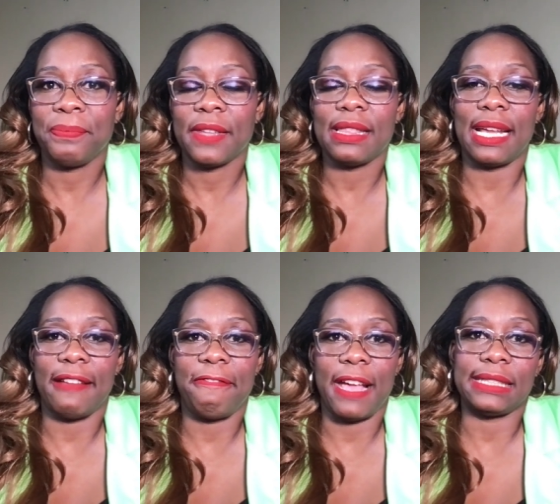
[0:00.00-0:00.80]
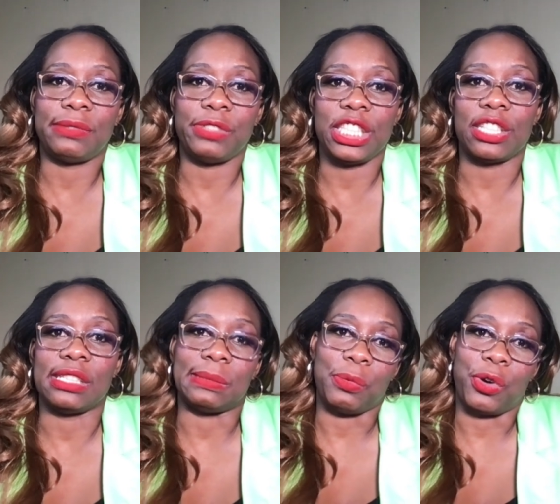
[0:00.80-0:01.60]
that affects
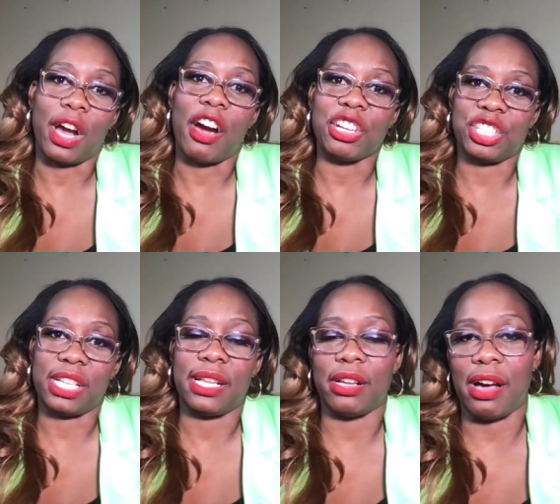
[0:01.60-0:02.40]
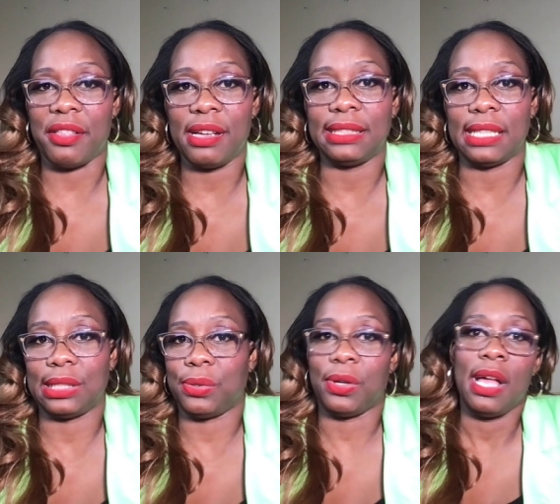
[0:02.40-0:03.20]
regions more harshly than others. And
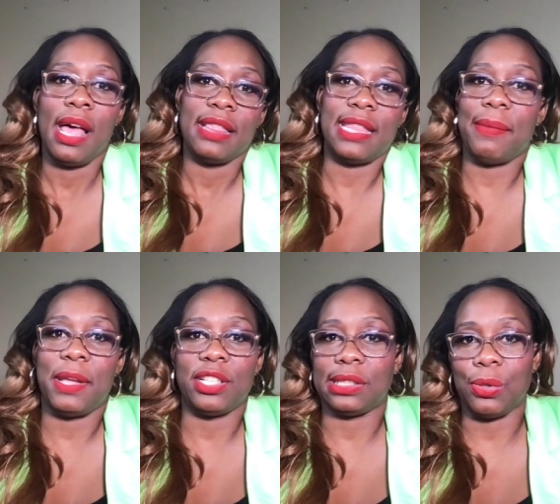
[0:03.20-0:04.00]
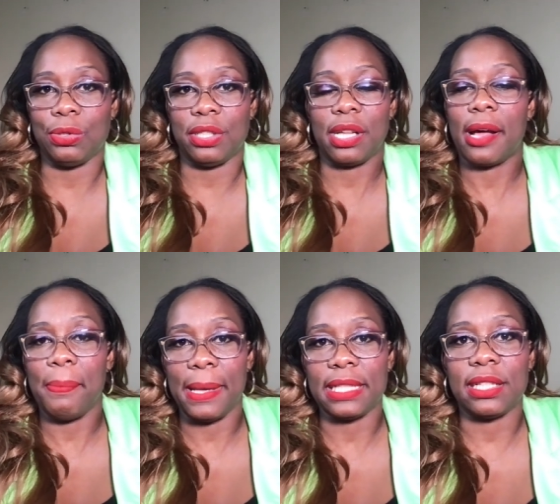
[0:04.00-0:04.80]
so they may just go to the
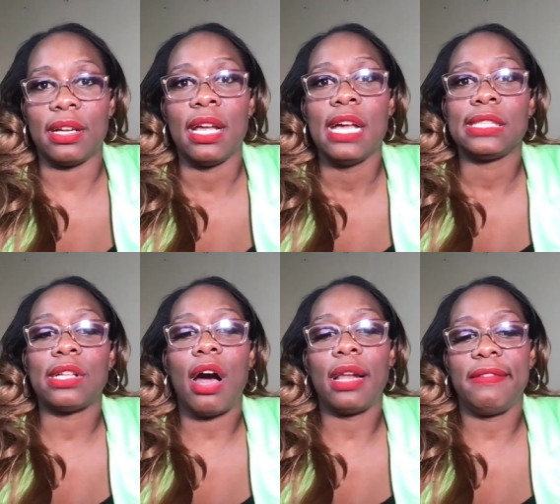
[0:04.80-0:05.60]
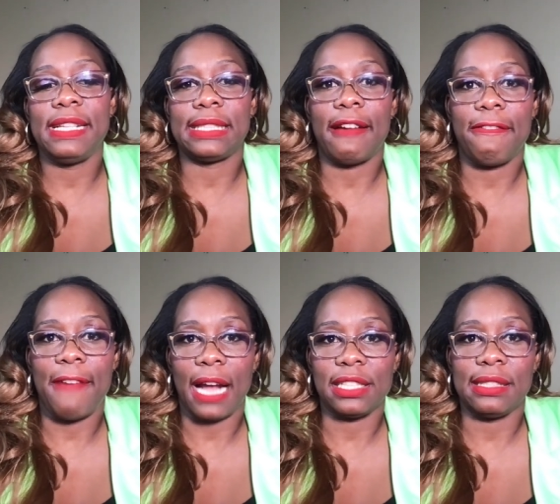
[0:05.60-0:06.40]
competitor. So all of these are
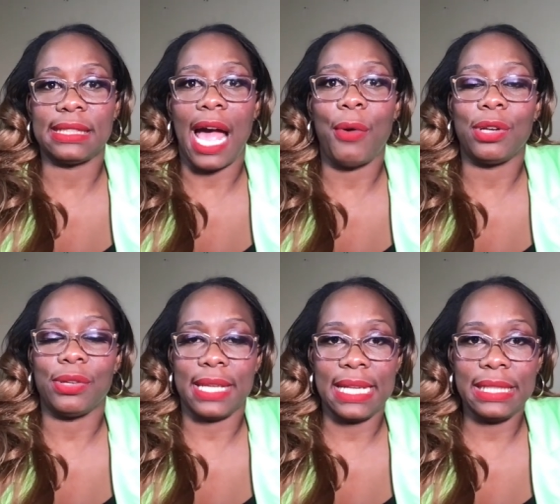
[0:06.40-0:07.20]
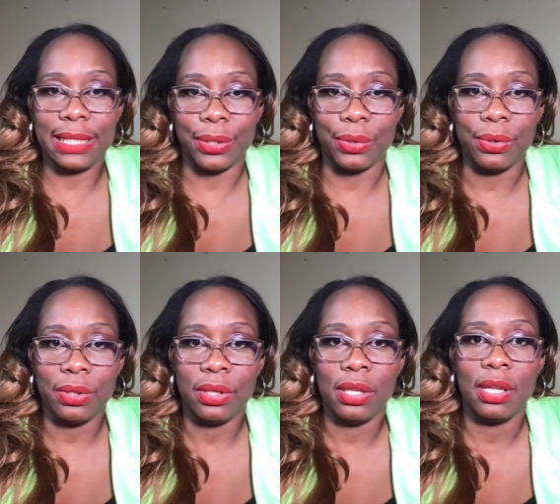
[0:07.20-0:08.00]
factors I would look
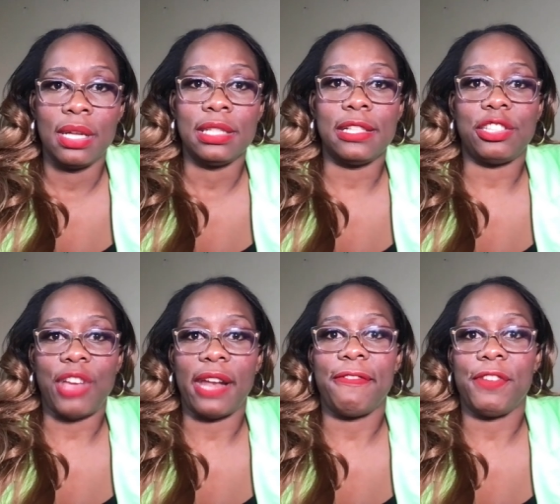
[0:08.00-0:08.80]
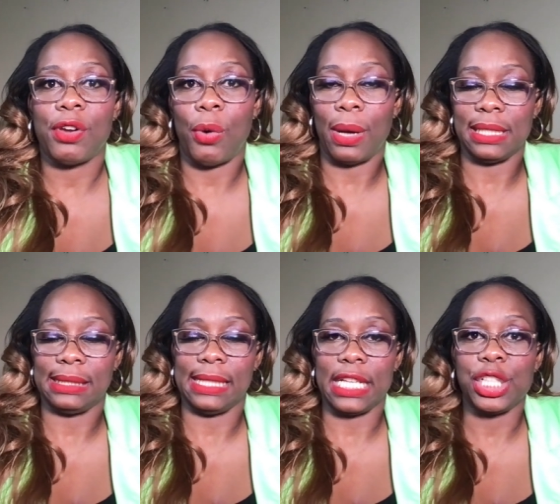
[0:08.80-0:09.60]
into to try to figure out what is
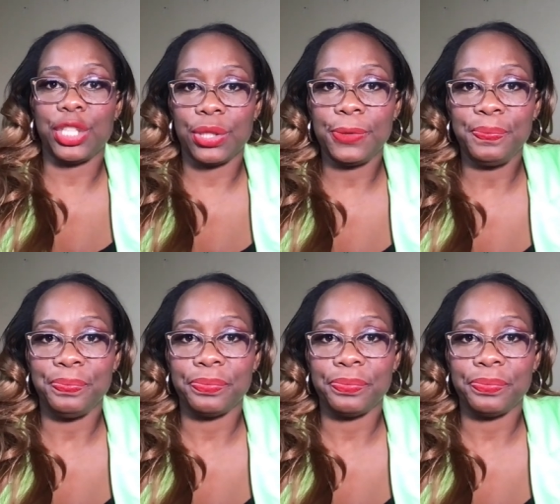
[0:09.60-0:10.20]
the issue.